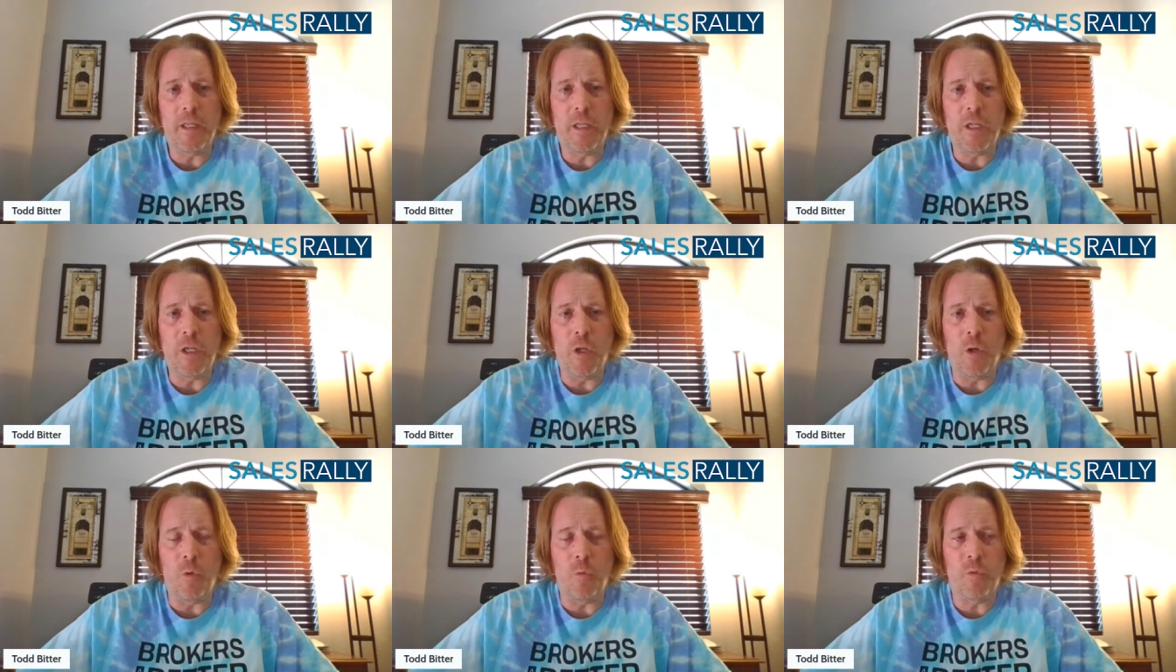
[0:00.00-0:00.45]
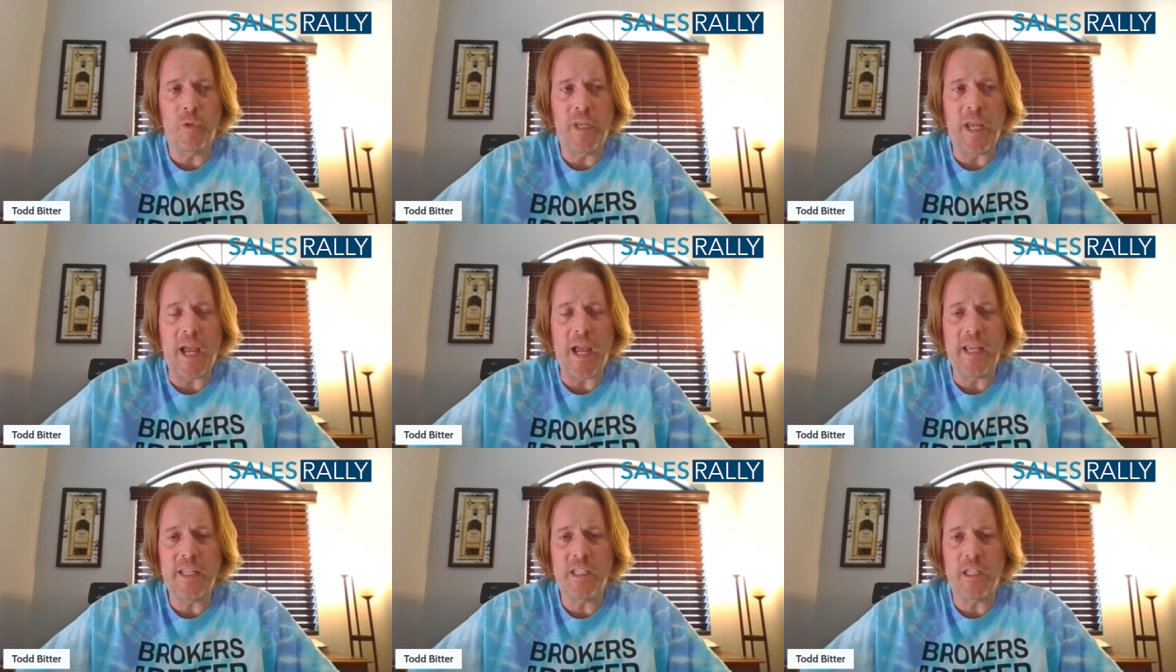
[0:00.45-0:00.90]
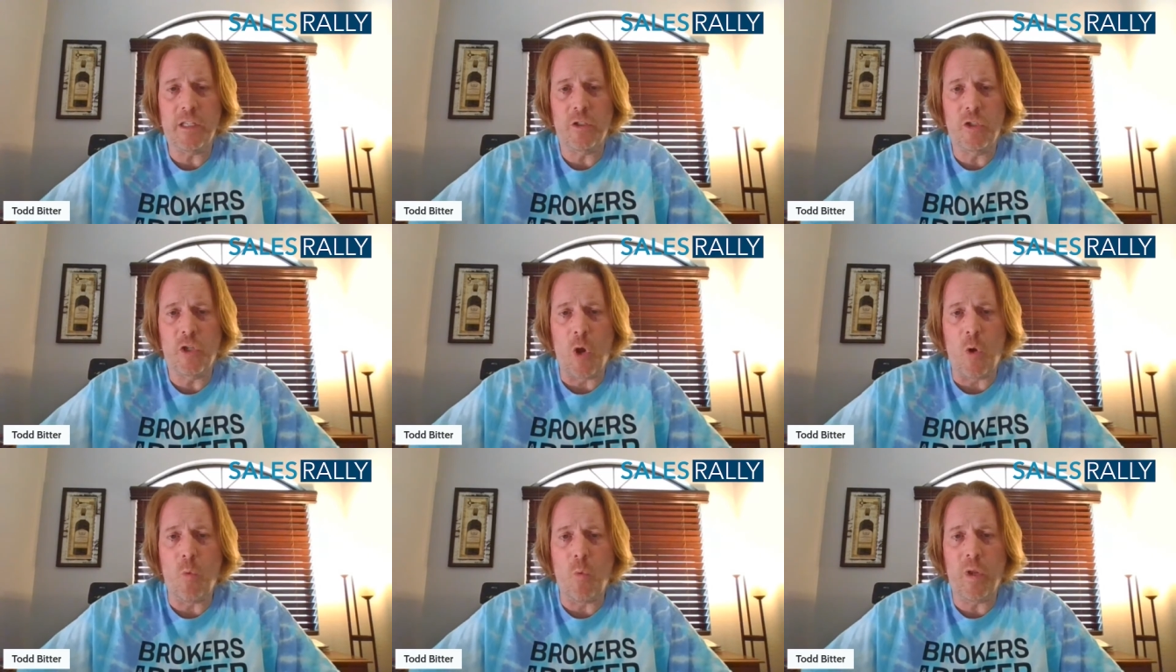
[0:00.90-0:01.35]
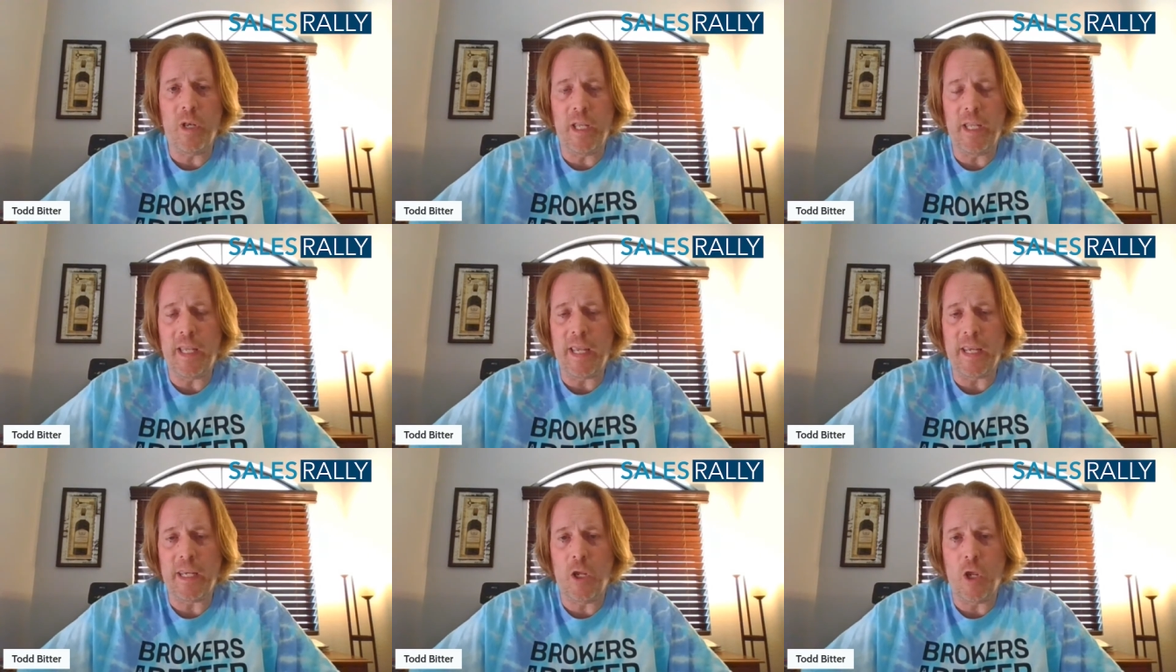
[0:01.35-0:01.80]
You know, guys that don't want
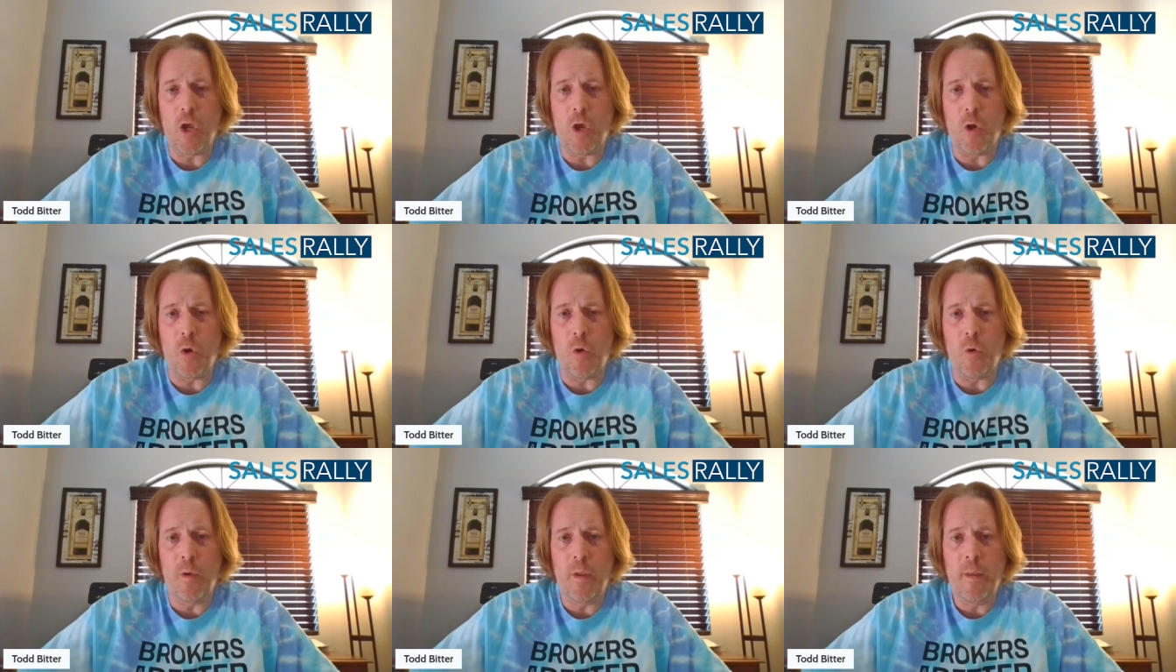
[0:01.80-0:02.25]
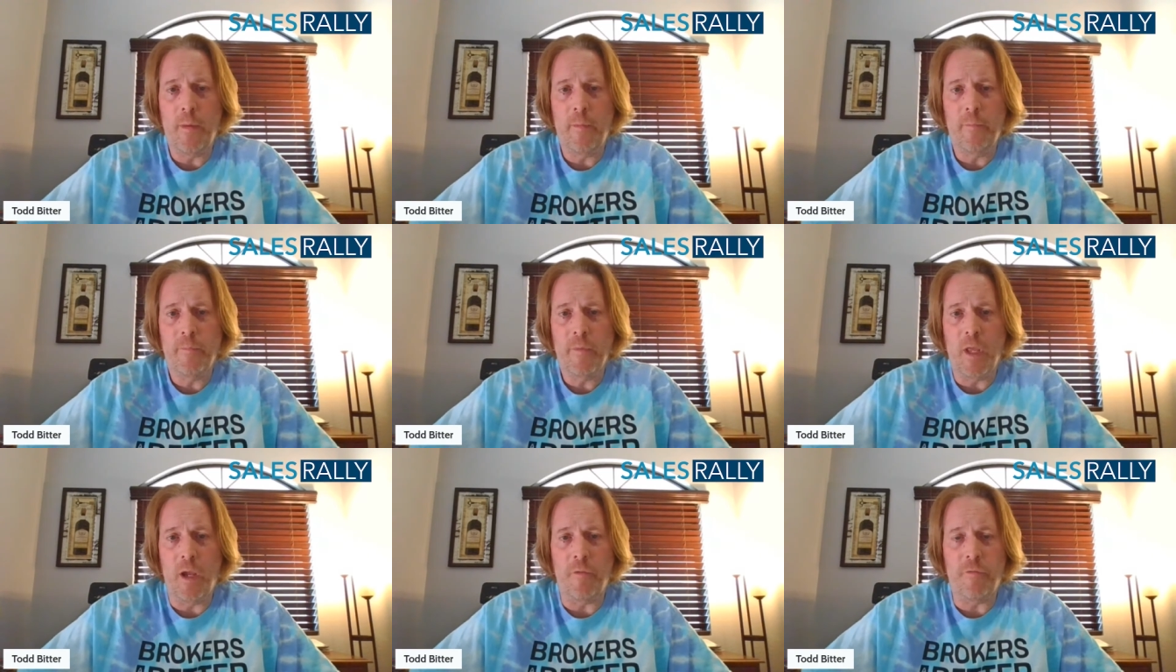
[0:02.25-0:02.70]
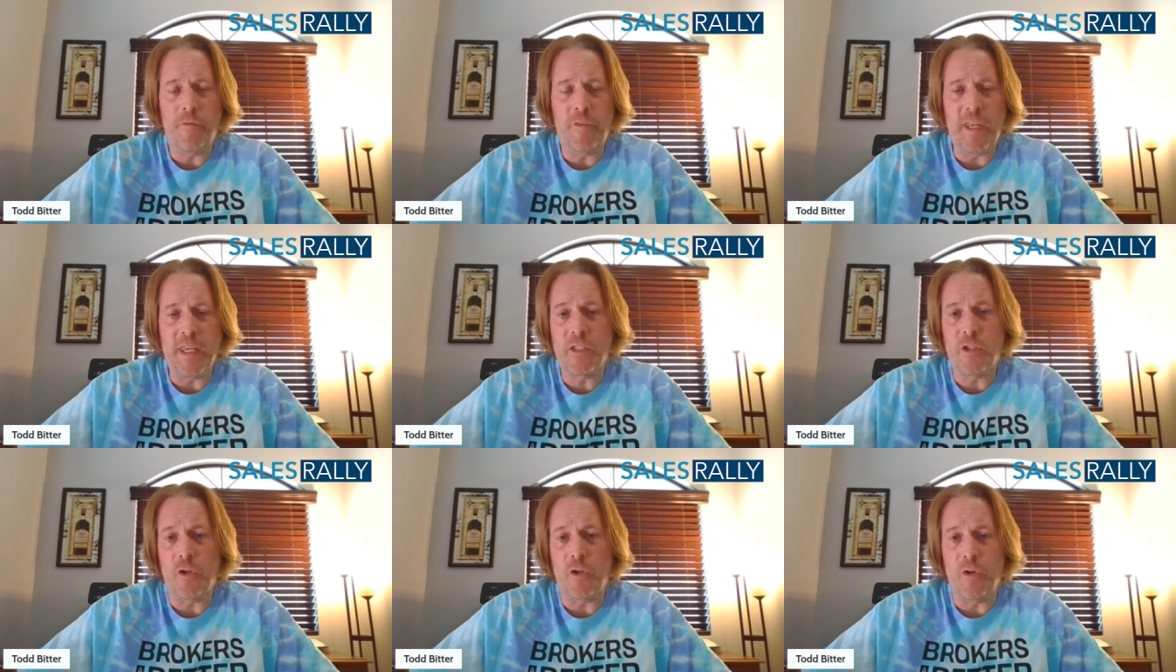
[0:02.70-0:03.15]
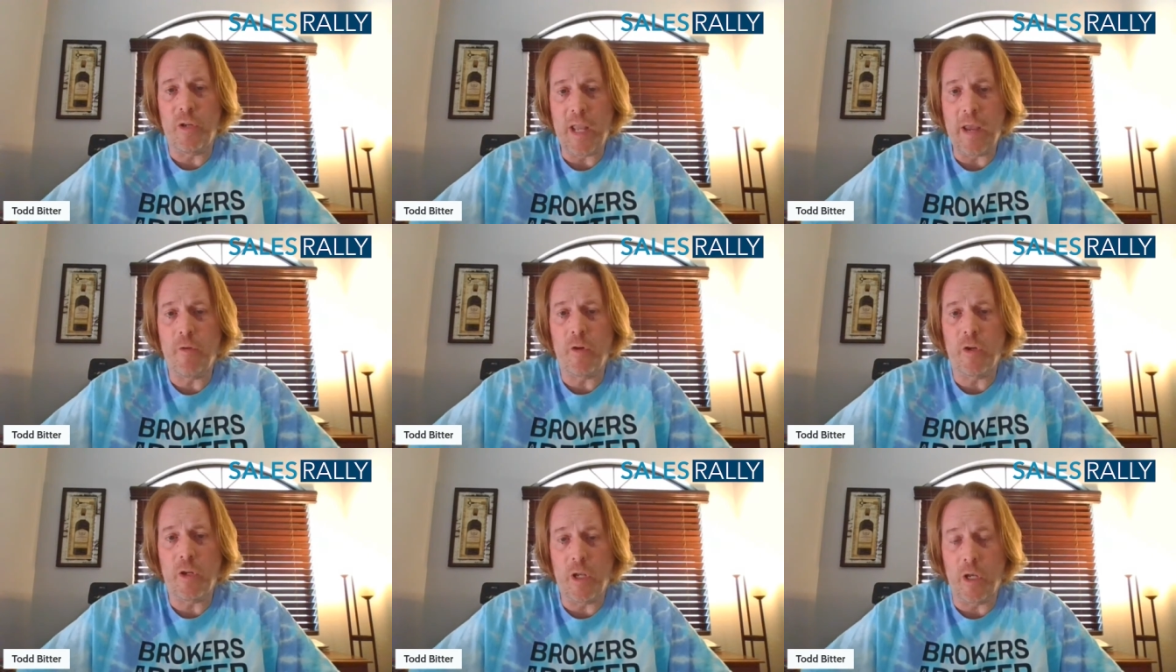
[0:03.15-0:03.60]
to let go of things that are
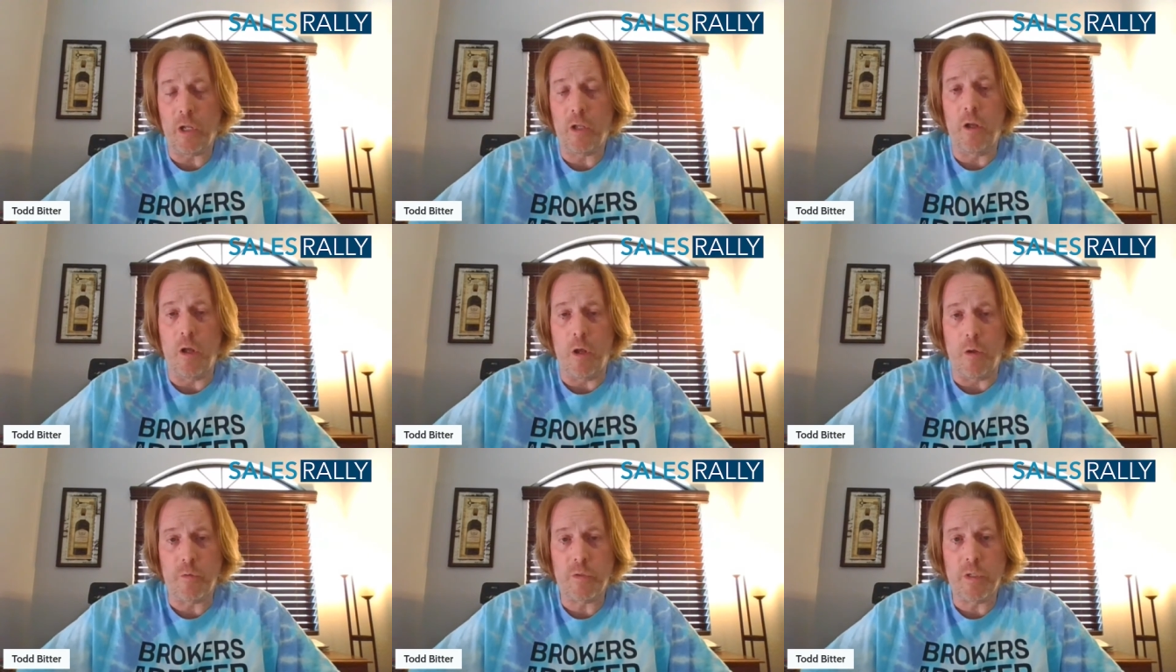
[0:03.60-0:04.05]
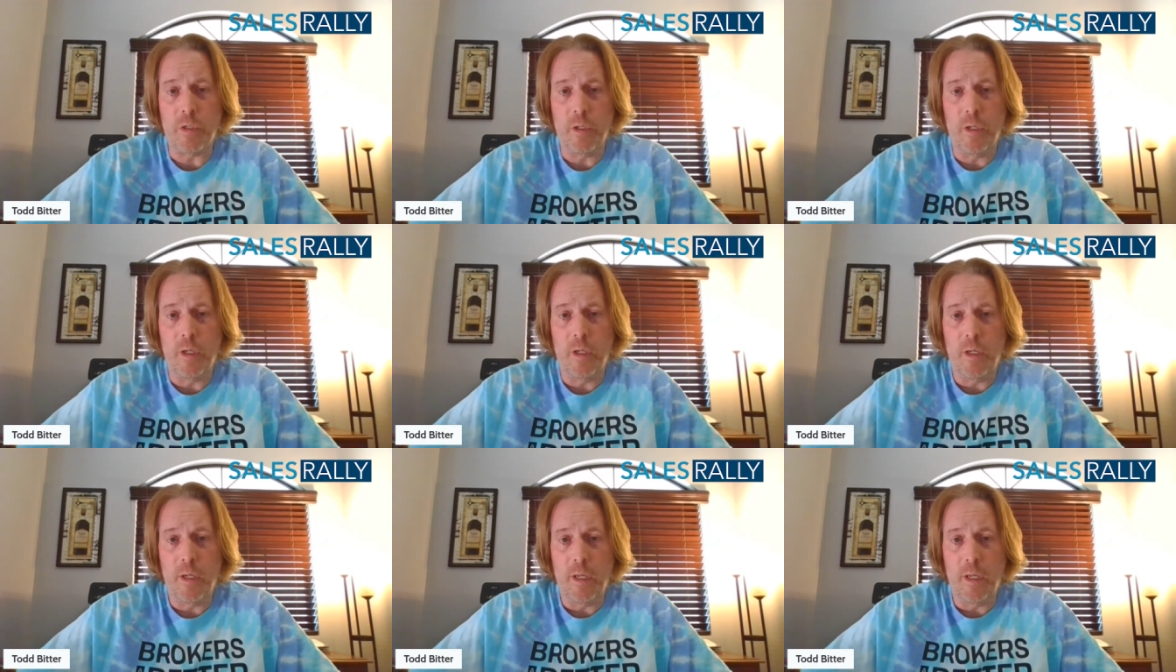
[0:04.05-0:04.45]
never going to close.